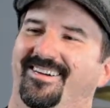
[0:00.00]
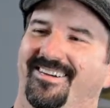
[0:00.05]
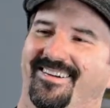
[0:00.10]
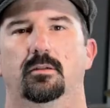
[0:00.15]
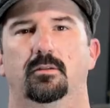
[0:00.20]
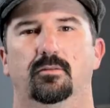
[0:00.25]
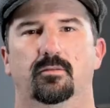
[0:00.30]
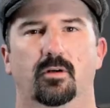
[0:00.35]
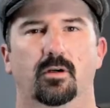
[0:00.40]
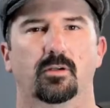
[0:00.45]

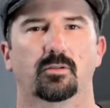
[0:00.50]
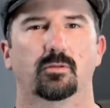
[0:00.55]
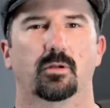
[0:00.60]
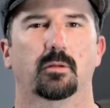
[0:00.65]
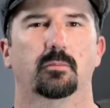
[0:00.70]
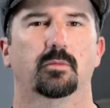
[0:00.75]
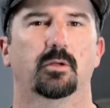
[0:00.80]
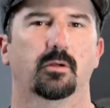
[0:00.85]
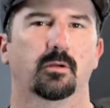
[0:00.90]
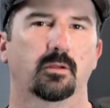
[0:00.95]
As far as what
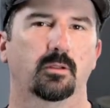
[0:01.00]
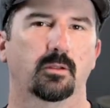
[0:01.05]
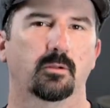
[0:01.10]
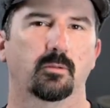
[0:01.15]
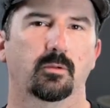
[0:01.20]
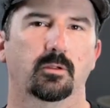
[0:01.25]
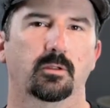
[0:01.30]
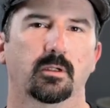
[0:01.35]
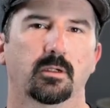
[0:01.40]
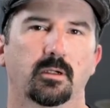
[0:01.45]
I'm currently
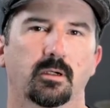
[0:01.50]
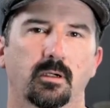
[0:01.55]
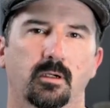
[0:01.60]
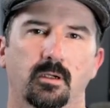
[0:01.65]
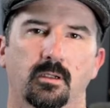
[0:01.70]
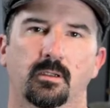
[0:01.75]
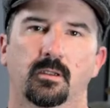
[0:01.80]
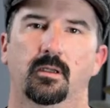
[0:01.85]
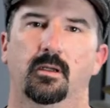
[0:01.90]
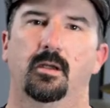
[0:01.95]
working
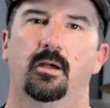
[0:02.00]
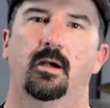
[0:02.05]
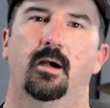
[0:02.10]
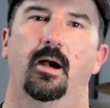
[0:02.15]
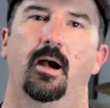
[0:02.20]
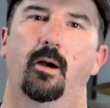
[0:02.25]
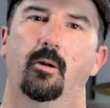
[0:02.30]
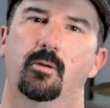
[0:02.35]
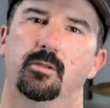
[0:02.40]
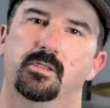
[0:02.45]
on,
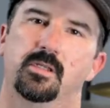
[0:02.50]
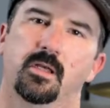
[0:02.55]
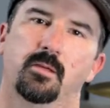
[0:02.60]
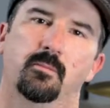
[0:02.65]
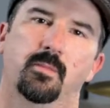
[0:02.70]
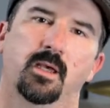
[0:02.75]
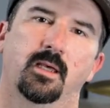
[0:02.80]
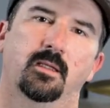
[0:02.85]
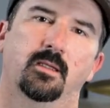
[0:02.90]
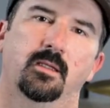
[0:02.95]
I would say
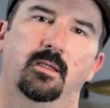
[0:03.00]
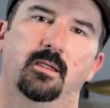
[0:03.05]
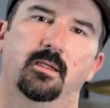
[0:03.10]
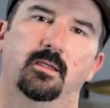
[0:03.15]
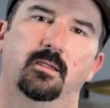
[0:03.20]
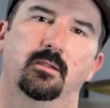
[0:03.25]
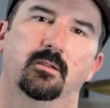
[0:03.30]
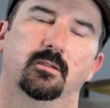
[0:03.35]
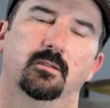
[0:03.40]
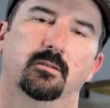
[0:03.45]

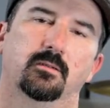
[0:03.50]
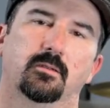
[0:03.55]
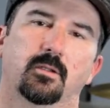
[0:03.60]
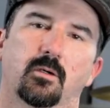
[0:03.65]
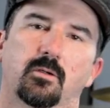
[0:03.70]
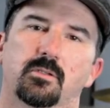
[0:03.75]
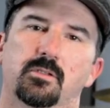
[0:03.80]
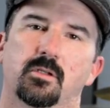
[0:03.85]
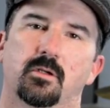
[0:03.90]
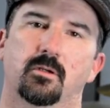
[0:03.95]
mainly
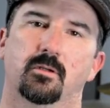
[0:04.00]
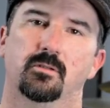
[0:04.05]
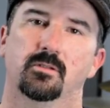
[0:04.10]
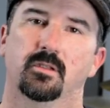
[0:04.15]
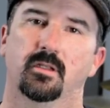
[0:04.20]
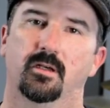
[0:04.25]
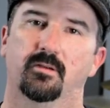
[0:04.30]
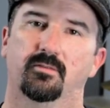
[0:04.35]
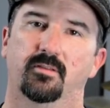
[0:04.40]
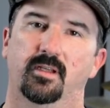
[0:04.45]
ghost notes,
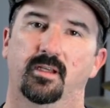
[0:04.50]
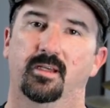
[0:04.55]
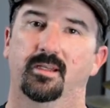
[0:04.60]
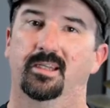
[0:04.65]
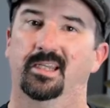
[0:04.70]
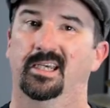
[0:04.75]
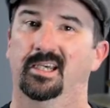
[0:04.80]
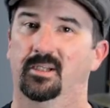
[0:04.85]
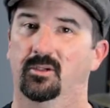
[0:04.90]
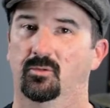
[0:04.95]
left hand
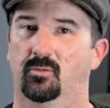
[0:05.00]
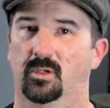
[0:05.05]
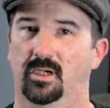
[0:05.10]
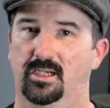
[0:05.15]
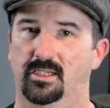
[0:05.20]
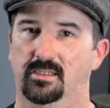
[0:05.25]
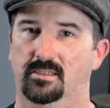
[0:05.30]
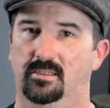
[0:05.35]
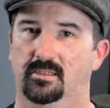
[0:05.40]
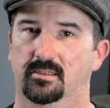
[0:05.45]
and
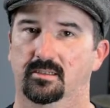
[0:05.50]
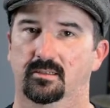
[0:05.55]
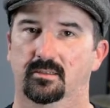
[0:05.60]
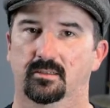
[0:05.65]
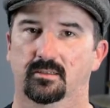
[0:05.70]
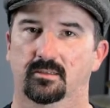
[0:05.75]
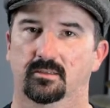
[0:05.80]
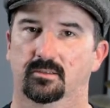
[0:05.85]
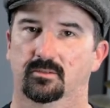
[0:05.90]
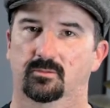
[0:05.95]
right.
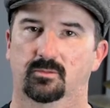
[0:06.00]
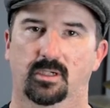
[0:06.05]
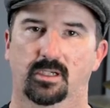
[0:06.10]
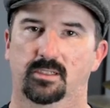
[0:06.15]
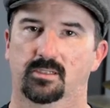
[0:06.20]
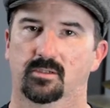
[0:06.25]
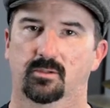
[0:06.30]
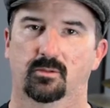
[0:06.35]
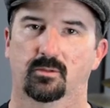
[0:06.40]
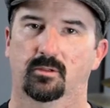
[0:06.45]

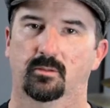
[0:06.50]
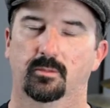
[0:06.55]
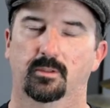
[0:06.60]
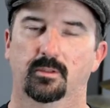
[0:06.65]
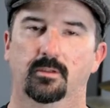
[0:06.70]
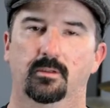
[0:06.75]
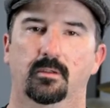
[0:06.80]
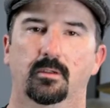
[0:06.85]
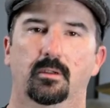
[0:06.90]
Right's horrible.